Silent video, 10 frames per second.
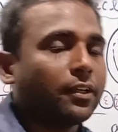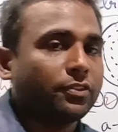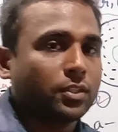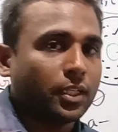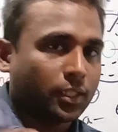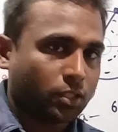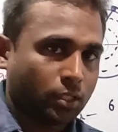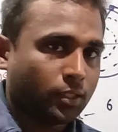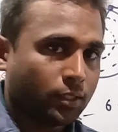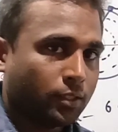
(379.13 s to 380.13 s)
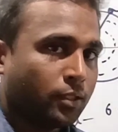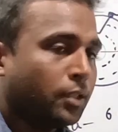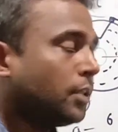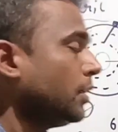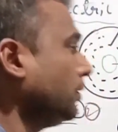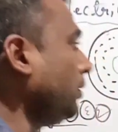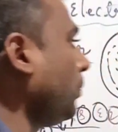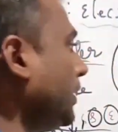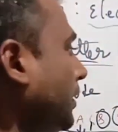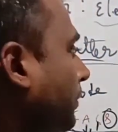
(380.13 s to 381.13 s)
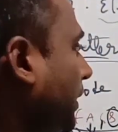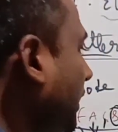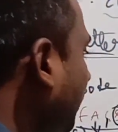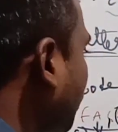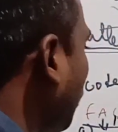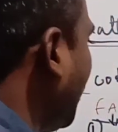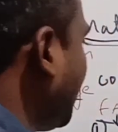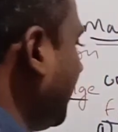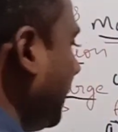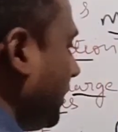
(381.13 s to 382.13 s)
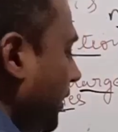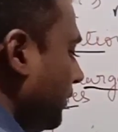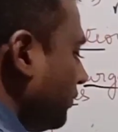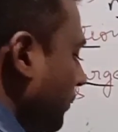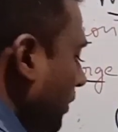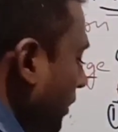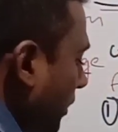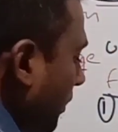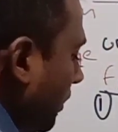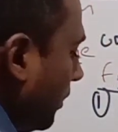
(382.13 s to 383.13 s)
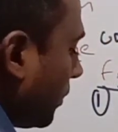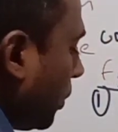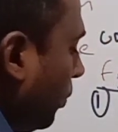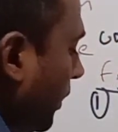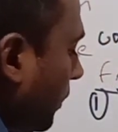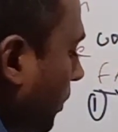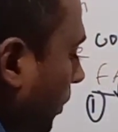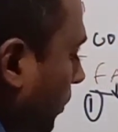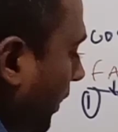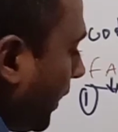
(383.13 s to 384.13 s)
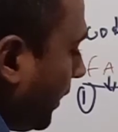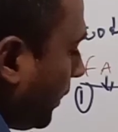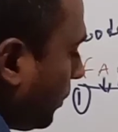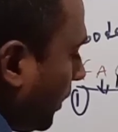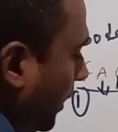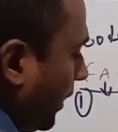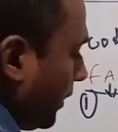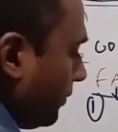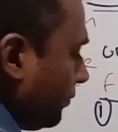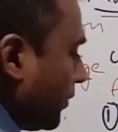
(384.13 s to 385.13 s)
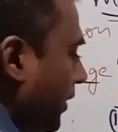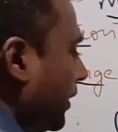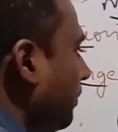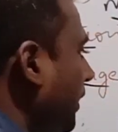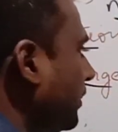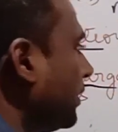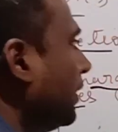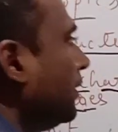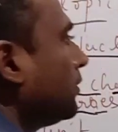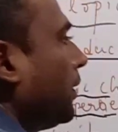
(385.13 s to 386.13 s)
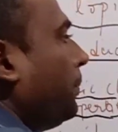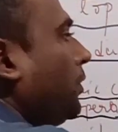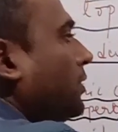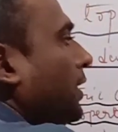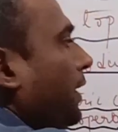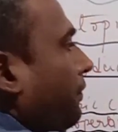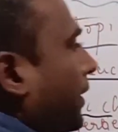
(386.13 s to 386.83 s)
of charge. So what is the meaning of quantization? Q is equal to N into E. It means, suppose if